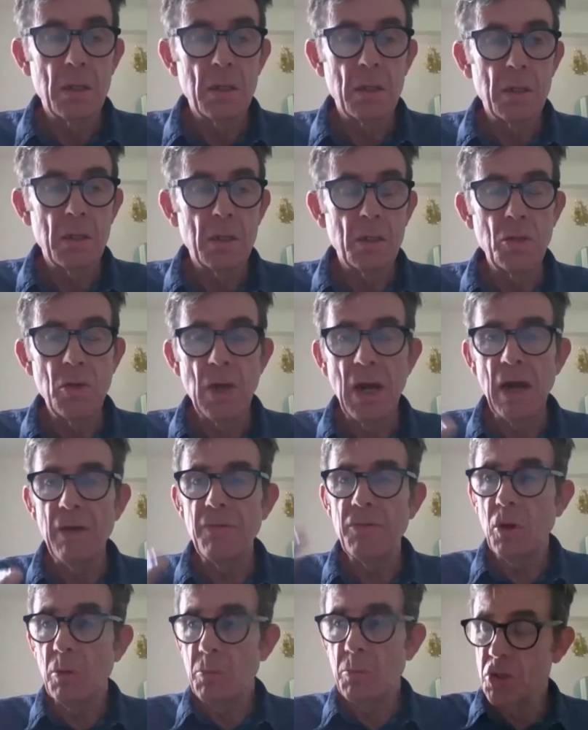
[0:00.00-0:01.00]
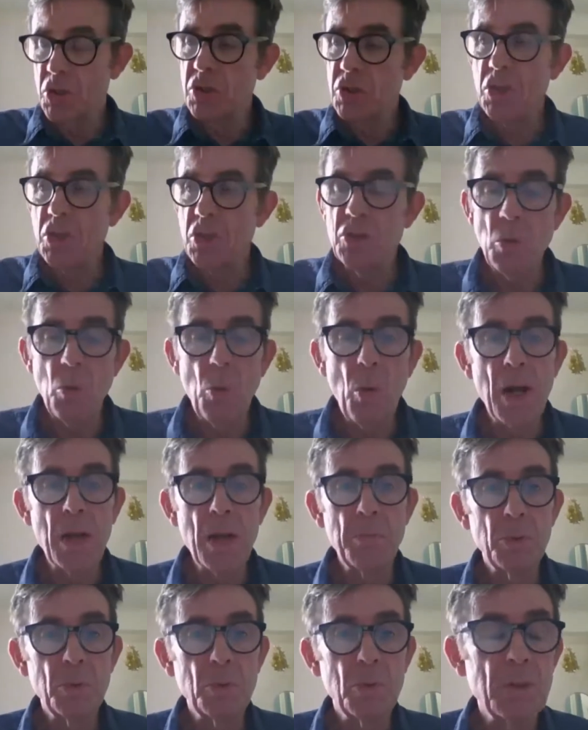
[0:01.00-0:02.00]
you have an option to use a
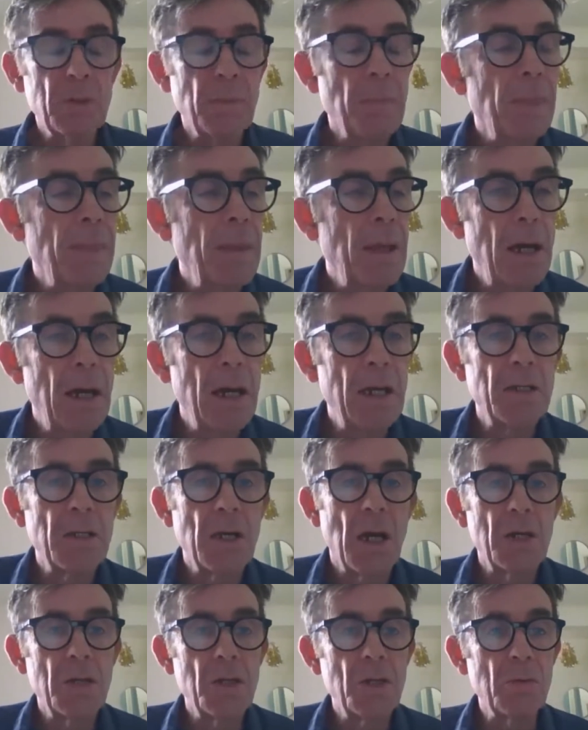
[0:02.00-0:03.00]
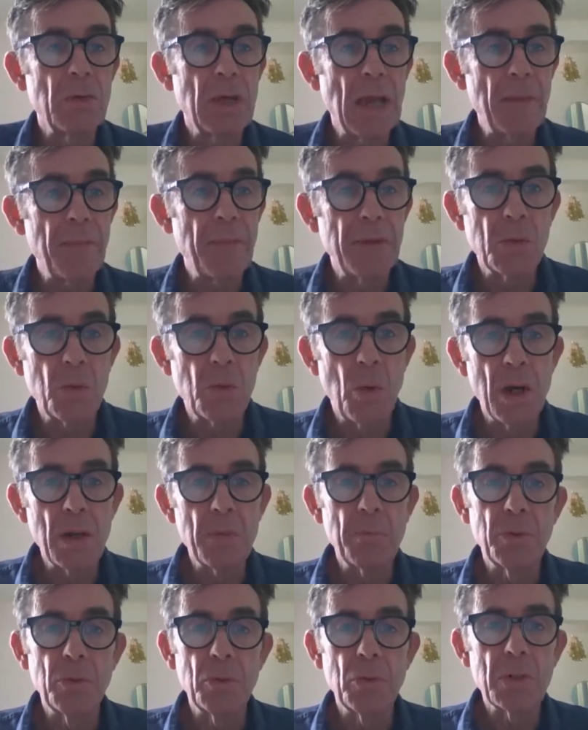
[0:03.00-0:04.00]
whiteboard, and you get this
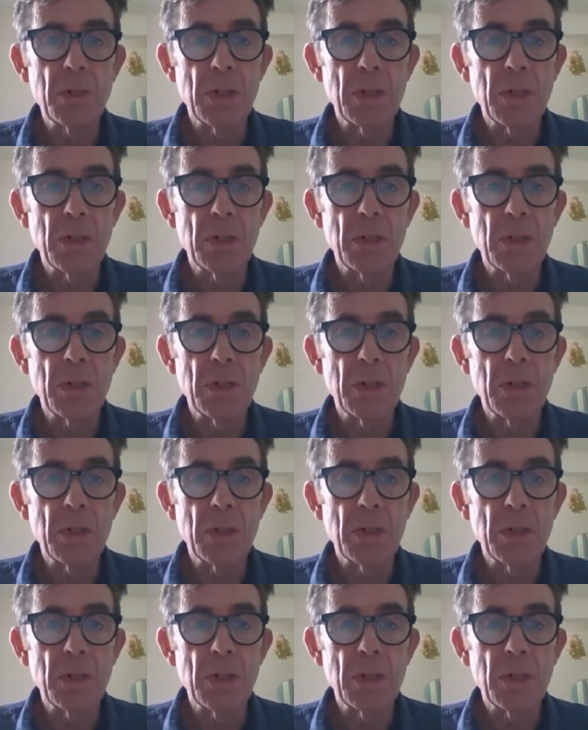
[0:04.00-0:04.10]
whiteboard